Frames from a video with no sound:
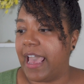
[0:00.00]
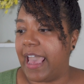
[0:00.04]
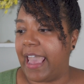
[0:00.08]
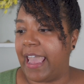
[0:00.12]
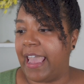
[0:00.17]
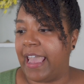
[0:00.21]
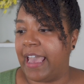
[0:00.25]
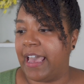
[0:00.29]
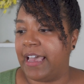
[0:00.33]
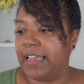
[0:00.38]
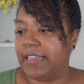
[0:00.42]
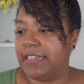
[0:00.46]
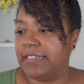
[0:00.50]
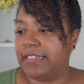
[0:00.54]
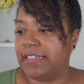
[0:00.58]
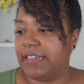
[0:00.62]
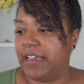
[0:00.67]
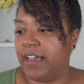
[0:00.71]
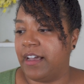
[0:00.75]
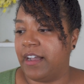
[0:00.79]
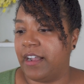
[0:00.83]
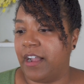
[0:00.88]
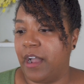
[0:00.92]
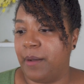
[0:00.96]
And
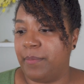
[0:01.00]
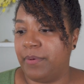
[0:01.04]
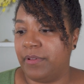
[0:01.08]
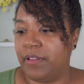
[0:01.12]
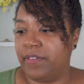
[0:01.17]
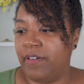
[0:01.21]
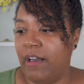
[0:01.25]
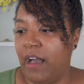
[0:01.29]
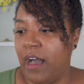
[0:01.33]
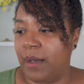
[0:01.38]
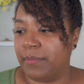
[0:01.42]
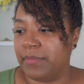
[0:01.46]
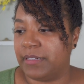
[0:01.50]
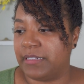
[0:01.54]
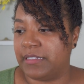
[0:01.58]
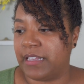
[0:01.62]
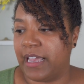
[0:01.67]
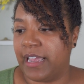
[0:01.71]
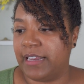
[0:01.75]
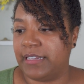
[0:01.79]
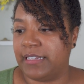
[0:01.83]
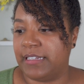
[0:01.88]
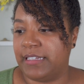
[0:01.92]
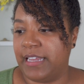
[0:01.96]
a couple of
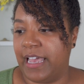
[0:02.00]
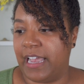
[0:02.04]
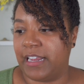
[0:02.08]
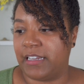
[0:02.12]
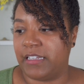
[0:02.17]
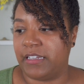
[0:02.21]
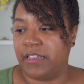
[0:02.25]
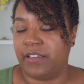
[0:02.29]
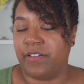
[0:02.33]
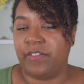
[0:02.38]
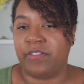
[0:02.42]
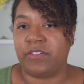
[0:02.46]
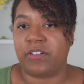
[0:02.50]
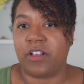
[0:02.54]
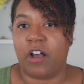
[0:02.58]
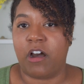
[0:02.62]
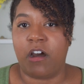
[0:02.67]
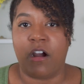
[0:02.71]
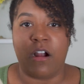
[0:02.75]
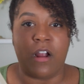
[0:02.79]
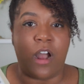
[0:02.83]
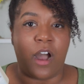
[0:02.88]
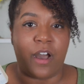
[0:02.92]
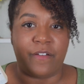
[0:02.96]
homicide detectives
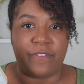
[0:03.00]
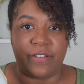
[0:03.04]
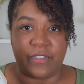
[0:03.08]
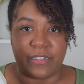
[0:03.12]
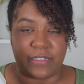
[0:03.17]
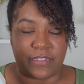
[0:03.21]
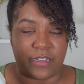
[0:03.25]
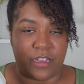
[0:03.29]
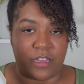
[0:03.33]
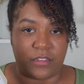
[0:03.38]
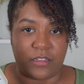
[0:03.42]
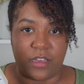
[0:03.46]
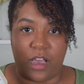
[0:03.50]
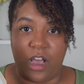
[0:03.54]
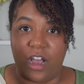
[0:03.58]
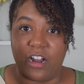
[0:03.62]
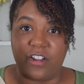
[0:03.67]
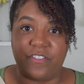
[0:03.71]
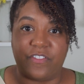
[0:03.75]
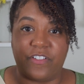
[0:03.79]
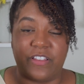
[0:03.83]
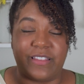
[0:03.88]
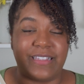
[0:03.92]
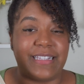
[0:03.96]
are obviously on the
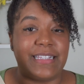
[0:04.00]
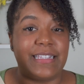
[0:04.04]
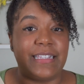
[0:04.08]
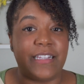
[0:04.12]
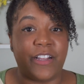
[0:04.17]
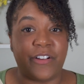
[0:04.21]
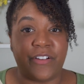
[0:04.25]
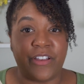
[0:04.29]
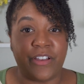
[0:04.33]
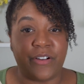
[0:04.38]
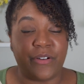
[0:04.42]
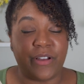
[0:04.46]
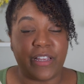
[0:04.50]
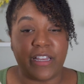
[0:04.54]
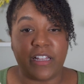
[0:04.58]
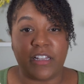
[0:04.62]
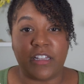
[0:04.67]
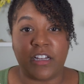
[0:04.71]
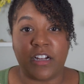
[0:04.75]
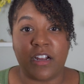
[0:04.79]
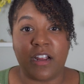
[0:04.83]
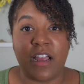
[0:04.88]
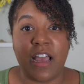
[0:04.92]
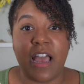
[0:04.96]
hunt for the serial
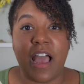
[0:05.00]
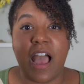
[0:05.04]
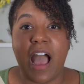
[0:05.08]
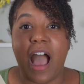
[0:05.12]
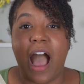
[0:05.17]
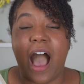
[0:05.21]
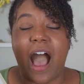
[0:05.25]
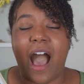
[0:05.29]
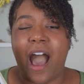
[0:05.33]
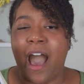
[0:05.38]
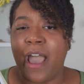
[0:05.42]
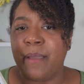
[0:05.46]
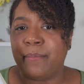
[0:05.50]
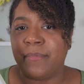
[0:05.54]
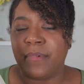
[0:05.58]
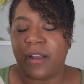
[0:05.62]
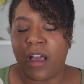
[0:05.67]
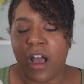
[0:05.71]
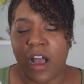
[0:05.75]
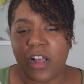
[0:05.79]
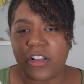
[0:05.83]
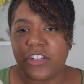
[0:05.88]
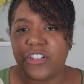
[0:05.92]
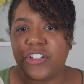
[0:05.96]
killer. I'm
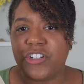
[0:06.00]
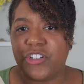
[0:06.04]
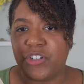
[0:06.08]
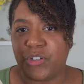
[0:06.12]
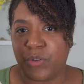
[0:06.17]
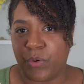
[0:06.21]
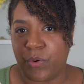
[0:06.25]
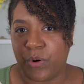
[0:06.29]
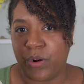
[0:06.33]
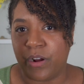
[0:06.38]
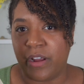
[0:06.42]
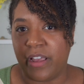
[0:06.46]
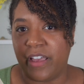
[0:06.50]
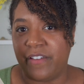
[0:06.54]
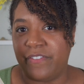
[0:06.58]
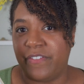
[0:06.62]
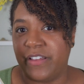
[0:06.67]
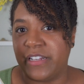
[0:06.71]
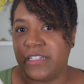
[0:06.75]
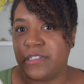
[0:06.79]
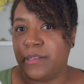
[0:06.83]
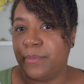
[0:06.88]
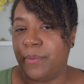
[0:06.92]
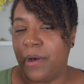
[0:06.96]
not sure if
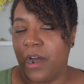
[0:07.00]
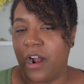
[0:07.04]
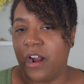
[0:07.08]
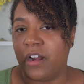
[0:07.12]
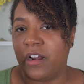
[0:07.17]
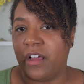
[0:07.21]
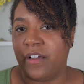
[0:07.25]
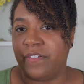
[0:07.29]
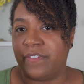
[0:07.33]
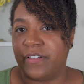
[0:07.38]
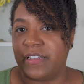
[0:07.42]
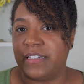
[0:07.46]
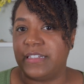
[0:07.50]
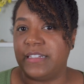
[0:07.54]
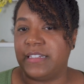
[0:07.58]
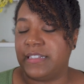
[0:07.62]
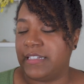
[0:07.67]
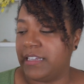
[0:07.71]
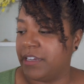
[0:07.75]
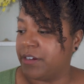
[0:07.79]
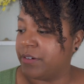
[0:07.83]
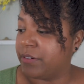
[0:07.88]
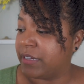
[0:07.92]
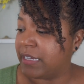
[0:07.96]
it's part of a
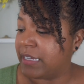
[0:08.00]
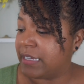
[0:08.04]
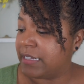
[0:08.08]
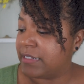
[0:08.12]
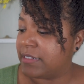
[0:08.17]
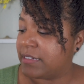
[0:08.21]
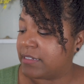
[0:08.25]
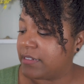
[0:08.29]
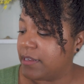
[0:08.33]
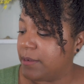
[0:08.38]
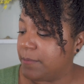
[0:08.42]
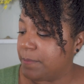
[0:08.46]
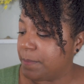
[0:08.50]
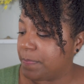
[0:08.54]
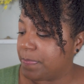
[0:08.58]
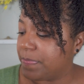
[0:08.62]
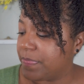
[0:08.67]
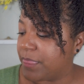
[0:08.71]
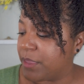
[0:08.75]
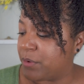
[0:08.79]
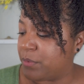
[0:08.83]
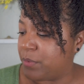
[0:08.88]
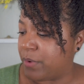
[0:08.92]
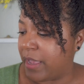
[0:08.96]
series.
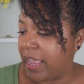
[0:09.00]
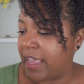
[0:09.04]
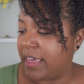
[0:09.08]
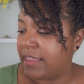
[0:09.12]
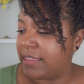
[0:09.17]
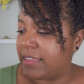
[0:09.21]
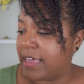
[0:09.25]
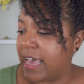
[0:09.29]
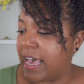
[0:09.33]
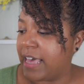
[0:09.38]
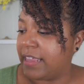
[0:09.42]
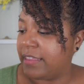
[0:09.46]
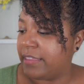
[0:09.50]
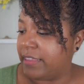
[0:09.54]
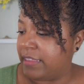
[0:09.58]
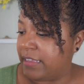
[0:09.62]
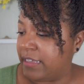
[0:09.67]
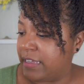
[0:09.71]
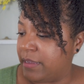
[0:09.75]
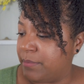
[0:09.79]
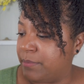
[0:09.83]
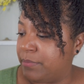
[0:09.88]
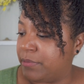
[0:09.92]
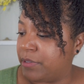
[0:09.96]
The way that
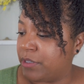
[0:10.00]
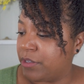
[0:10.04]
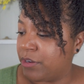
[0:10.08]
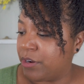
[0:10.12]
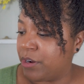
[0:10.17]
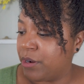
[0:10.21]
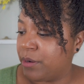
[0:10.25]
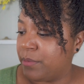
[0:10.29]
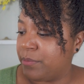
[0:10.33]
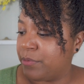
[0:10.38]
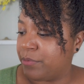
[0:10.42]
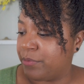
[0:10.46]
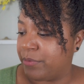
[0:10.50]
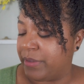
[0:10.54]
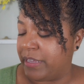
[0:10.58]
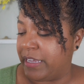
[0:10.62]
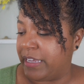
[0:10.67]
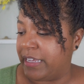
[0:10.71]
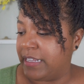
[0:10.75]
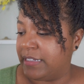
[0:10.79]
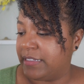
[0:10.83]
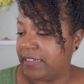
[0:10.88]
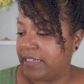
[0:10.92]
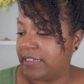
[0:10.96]
the blurb
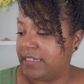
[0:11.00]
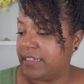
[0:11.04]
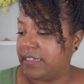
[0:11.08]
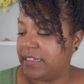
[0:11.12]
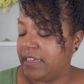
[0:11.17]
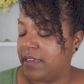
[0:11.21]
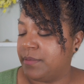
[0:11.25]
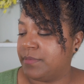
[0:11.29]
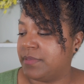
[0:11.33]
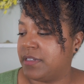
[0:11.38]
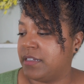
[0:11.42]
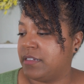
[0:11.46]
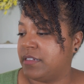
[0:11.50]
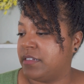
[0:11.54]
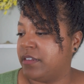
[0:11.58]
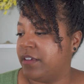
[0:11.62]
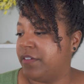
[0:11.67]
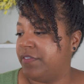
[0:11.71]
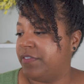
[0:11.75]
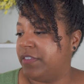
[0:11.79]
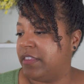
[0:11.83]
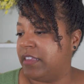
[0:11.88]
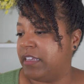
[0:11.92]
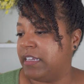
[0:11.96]
reads, it seems as
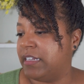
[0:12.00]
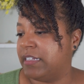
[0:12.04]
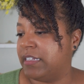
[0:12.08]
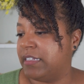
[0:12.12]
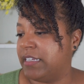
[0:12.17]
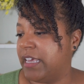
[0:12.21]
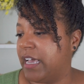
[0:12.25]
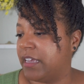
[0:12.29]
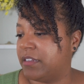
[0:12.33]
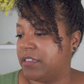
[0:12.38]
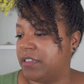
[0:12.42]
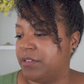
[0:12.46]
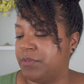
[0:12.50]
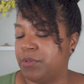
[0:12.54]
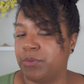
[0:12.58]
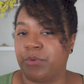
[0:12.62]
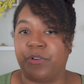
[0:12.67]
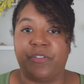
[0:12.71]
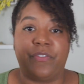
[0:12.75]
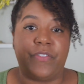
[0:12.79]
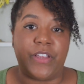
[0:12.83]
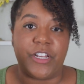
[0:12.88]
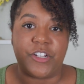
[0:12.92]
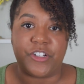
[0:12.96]
if the detectives
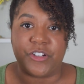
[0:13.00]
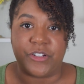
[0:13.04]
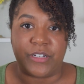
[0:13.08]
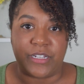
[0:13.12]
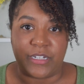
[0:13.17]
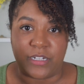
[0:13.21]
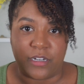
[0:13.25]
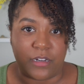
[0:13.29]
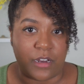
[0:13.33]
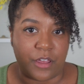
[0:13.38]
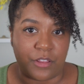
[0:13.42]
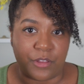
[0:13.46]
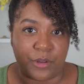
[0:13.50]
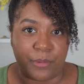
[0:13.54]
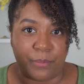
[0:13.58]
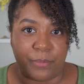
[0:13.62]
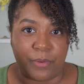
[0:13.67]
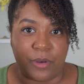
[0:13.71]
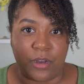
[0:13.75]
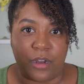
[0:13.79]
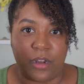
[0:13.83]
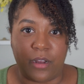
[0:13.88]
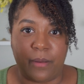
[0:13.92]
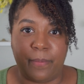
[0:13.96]
were featured in another
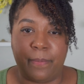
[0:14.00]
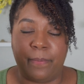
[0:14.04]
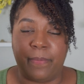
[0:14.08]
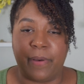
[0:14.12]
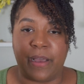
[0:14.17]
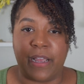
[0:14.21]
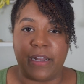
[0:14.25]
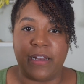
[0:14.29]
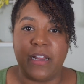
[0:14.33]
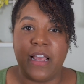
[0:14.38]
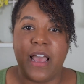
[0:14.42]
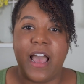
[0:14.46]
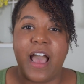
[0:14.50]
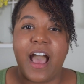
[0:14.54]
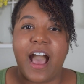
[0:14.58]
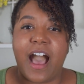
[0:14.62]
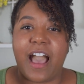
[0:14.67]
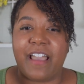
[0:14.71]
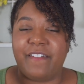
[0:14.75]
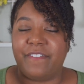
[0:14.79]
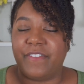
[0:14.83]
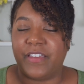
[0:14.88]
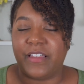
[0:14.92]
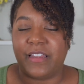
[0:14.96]
book, but
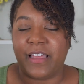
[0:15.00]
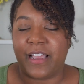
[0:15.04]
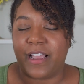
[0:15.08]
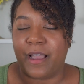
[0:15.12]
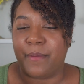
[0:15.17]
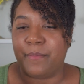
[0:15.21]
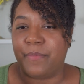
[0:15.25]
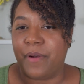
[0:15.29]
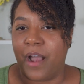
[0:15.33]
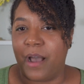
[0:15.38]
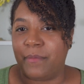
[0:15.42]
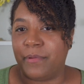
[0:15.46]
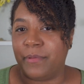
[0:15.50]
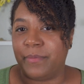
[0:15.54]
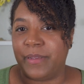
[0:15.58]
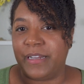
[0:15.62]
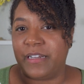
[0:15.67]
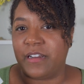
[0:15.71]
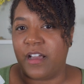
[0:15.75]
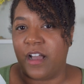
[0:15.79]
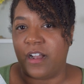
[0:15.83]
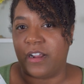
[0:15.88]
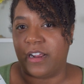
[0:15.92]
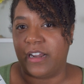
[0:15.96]
I feel like I'm probably
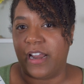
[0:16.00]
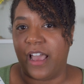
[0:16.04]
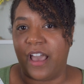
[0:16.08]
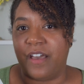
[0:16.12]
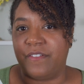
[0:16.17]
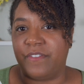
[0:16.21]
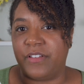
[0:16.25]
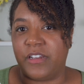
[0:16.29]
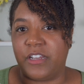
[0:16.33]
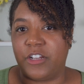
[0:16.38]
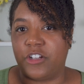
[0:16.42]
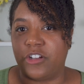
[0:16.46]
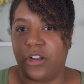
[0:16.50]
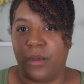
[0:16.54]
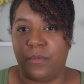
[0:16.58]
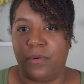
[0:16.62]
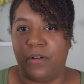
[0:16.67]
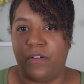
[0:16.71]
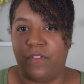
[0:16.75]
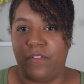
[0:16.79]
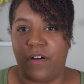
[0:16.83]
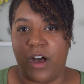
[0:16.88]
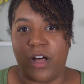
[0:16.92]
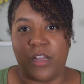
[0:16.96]
not going to have any
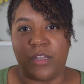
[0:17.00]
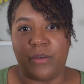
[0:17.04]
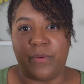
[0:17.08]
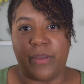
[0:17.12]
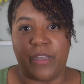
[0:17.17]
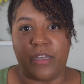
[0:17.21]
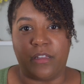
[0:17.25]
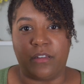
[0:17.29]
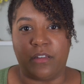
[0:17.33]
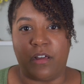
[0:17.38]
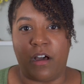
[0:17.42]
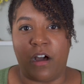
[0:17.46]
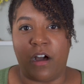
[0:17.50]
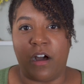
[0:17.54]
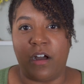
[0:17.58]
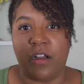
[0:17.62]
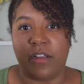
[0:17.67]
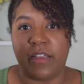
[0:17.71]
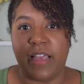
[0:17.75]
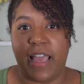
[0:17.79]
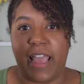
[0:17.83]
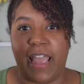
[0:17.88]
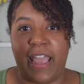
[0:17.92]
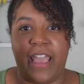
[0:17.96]
trouble following
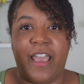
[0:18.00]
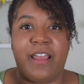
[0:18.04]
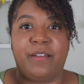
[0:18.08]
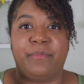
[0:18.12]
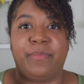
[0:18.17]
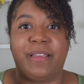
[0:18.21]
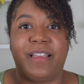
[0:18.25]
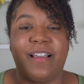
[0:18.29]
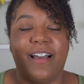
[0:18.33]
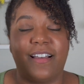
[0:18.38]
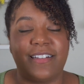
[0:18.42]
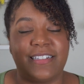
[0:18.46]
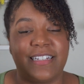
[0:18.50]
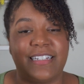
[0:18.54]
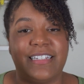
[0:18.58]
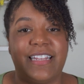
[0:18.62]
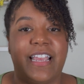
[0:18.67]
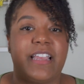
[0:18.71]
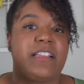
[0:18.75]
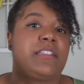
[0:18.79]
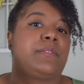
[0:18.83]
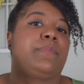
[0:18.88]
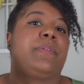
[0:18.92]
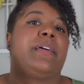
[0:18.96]
along, and because it
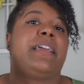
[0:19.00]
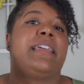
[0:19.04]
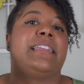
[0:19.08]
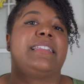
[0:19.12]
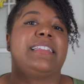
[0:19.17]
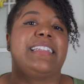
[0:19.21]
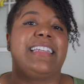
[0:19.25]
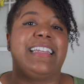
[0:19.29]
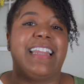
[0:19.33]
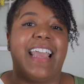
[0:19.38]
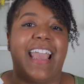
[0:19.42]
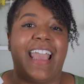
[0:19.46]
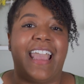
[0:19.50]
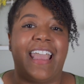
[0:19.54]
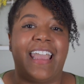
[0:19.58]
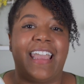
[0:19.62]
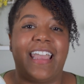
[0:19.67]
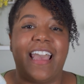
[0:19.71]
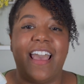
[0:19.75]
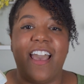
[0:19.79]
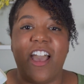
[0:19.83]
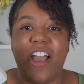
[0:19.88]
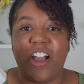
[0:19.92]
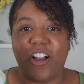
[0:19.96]
takes place in
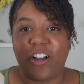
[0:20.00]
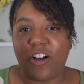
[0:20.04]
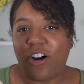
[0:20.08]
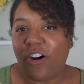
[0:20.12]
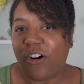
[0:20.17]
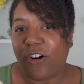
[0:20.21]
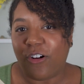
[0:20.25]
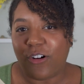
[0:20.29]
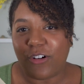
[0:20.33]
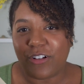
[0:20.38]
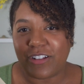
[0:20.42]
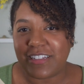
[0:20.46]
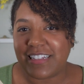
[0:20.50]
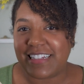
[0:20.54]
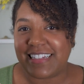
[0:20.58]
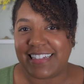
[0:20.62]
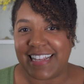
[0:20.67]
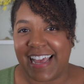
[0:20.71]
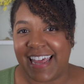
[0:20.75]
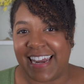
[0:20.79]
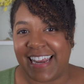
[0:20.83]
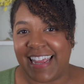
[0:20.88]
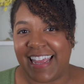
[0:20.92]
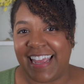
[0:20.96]
a cold
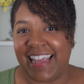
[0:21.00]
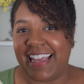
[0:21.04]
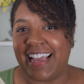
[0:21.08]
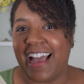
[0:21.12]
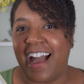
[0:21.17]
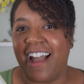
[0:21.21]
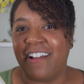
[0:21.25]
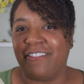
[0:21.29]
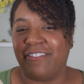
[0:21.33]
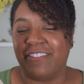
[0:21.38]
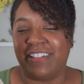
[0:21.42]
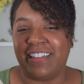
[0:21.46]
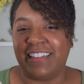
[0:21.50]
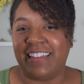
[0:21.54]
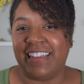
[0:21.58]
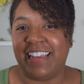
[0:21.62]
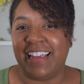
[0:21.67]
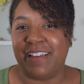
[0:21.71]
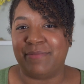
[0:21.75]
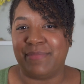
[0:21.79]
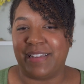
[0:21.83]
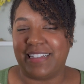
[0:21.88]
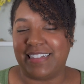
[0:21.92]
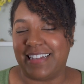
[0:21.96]
setting, I
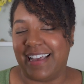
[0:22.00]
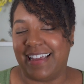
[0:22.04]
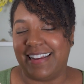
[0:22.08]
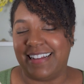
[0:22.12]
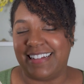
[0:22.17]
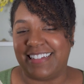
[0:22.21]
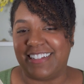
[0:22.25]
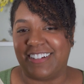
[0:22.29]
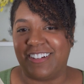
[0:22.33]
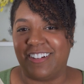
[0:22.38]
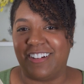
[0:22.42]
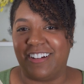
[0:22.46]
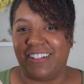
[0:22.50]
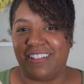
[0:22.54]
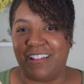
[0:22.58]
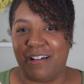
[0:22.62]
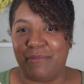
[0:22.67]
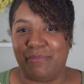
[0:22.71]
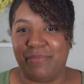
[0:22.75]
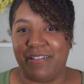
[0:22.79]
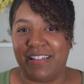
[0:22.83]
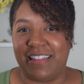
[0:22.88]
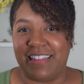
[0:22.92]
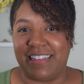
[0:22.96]
really am excited to curl
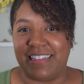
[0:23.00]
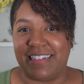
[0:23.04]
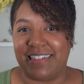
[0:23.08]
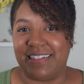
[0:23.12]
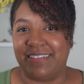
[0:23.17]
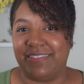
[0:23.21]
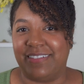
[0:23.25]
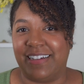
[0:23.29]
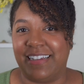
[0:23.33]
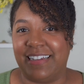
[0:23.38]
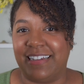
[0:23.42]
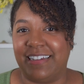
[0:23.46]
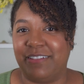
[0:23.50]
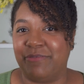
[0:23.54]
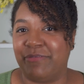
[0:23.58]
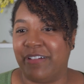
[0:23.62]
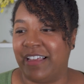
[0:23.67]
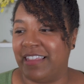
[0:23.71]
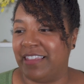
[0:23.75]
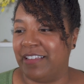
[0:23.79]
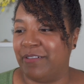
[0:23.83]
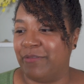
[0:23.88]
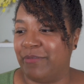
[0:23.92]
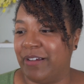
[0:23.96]
up with this one
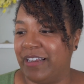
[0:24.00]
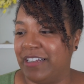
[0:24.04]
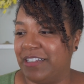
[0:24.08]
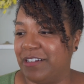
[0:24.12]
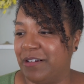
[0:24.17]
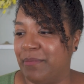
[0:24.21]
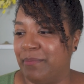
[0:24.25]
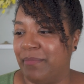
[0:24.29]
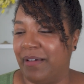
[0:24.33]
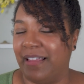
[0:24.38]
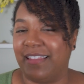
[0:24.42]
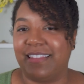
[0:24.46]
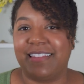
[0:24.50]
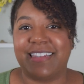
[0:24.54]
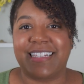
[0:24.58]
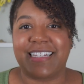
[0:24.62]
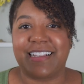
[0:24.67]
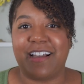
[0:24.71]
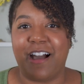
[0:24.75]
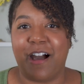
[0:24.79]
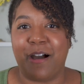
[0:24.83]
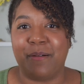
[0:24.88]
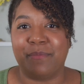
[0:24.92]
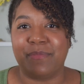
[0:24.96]
when the winter months
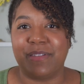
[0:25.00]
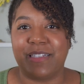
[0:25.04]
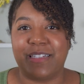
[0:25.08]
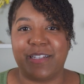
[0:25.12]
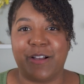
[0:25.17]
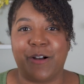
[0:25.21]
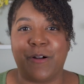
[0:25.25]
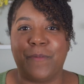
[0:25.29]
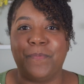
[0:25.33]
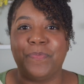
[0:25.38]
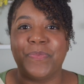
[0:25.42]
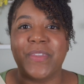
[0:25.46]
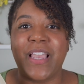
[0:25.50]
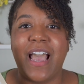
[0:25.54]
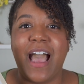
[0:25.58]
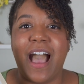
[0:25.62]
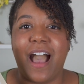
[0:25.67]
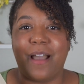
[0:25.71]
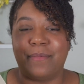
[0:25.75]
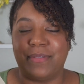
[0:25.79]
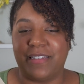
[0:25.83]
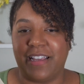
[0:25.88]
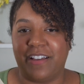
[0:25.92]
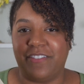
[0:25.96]
come, so
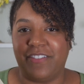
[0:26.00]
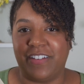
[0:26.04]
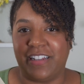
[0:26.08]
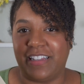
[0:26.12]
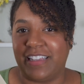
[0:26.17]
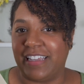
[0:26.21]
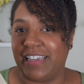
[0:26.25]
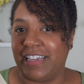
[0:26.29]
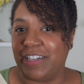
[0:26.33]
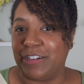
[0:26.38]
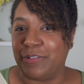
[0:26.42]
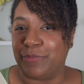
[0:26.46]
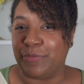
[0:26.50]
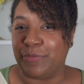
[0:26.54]
I'm definitely going